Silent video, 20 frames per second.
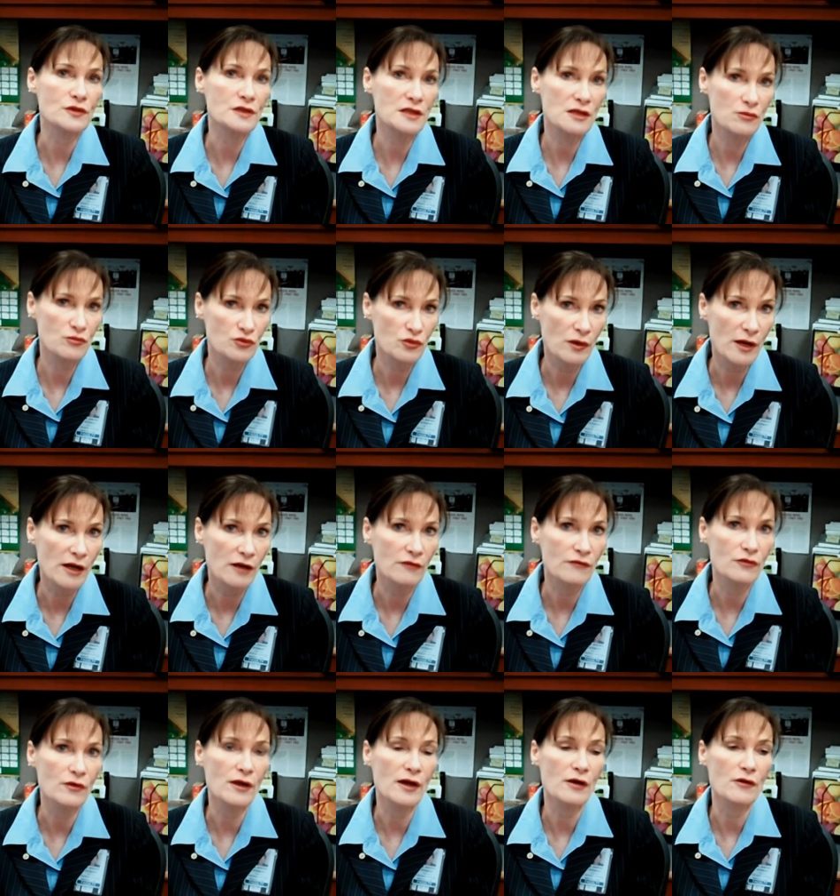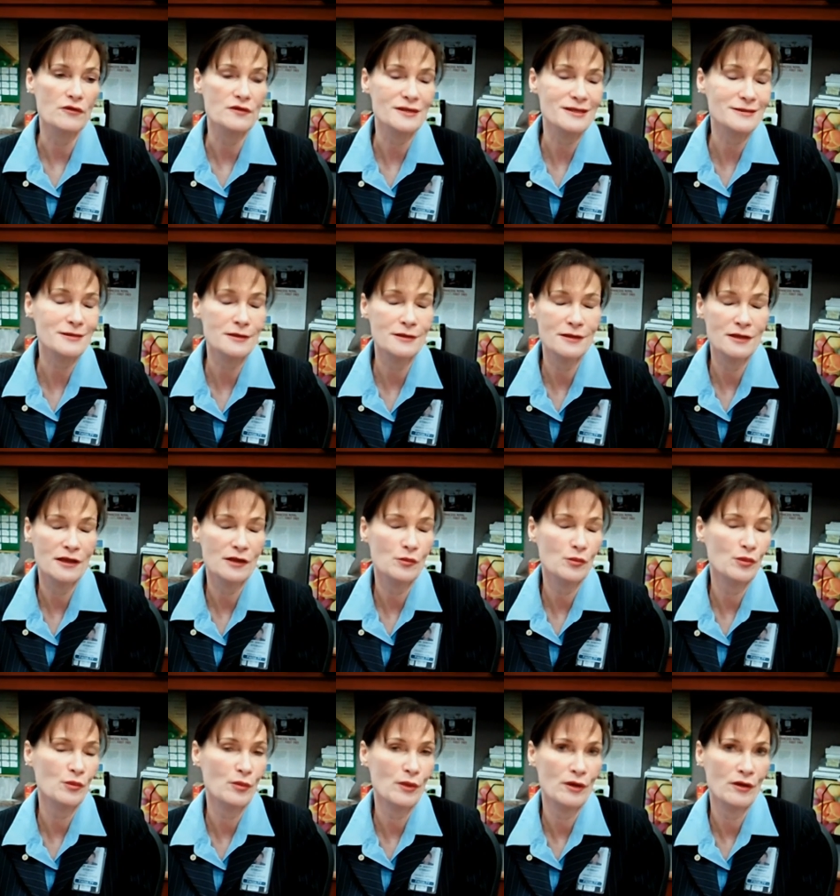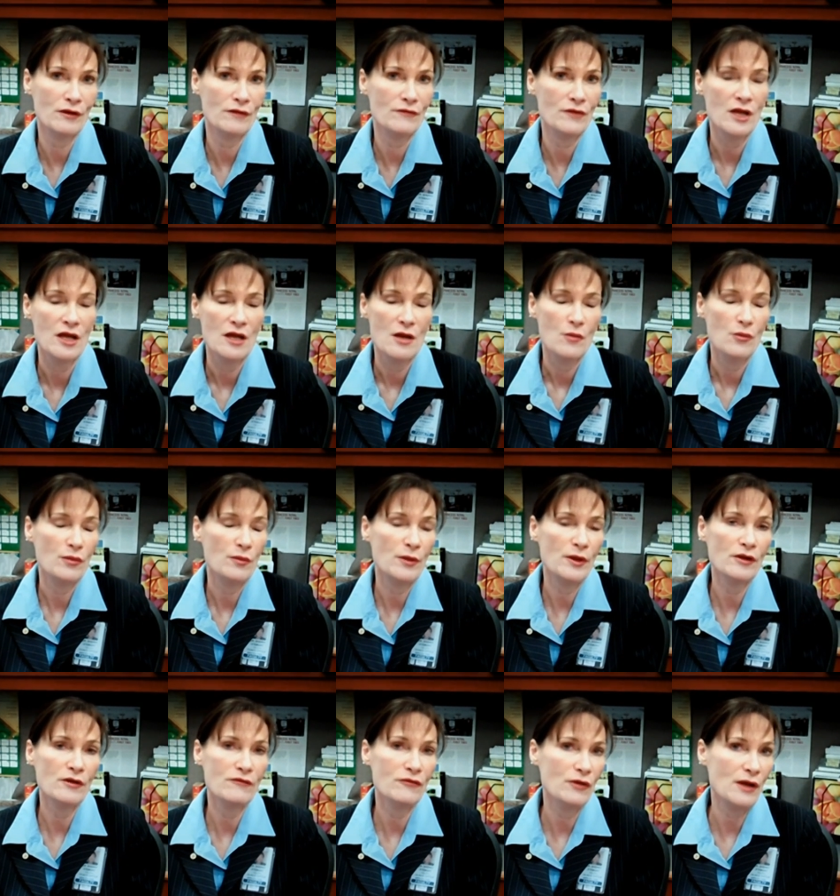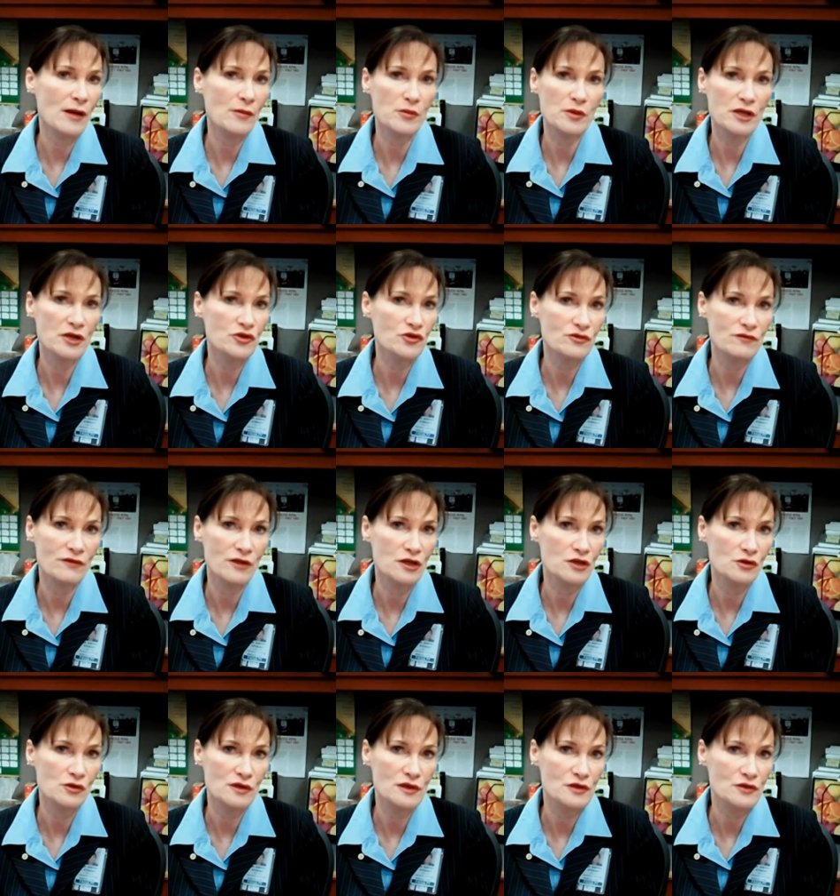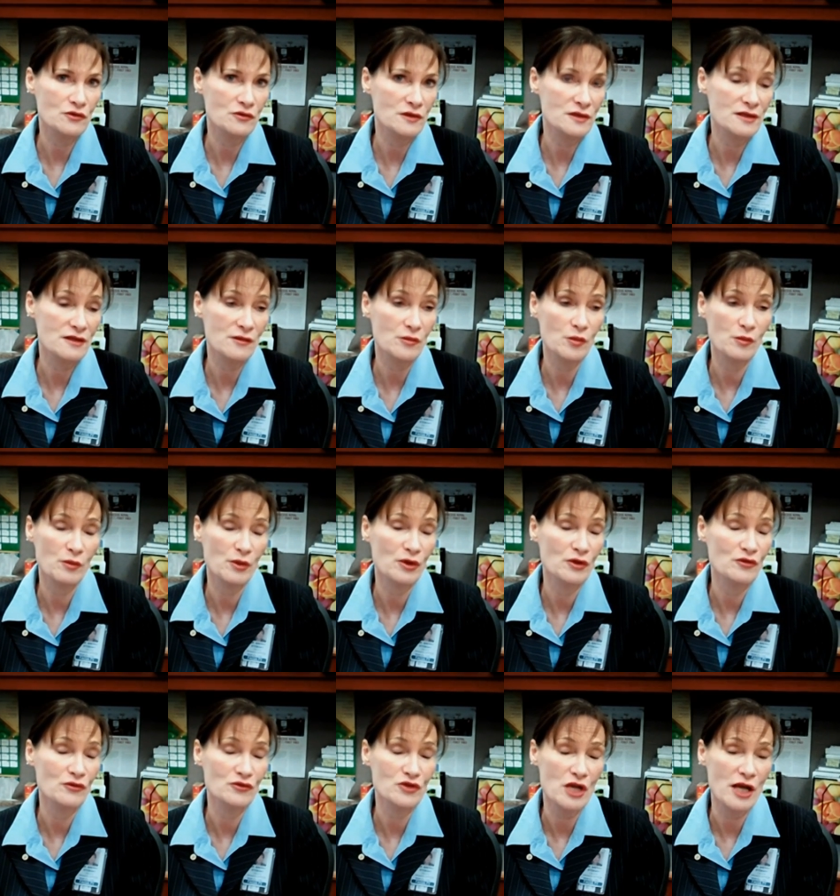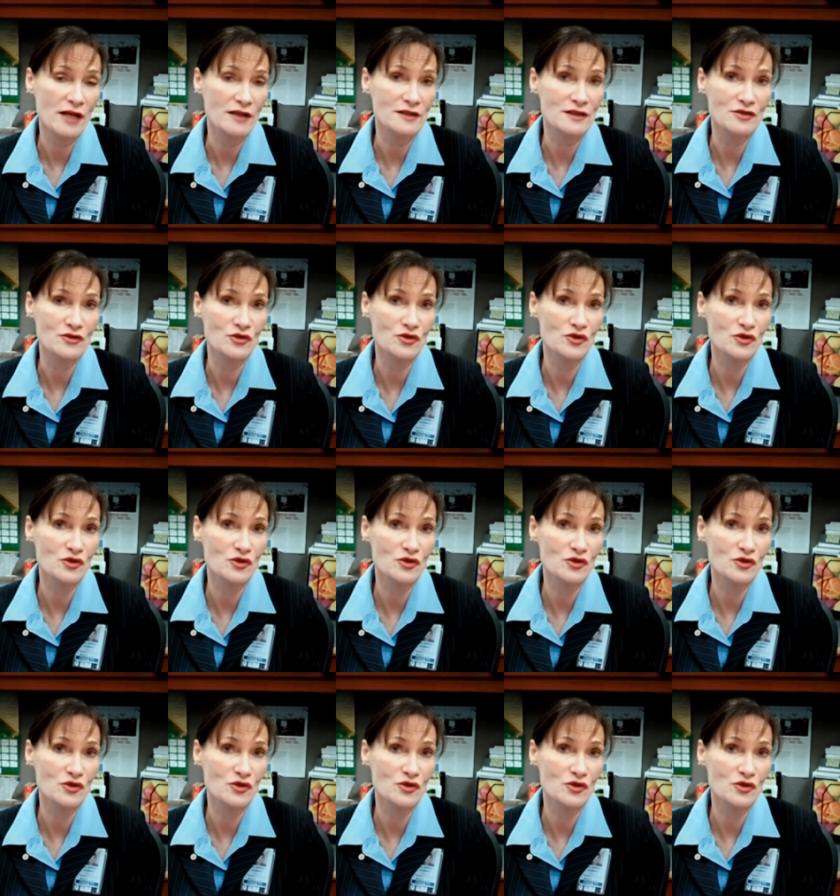Just keep track of your hours. It's kind of like preparing preparing for application to veterinary school is like preparing your taxes.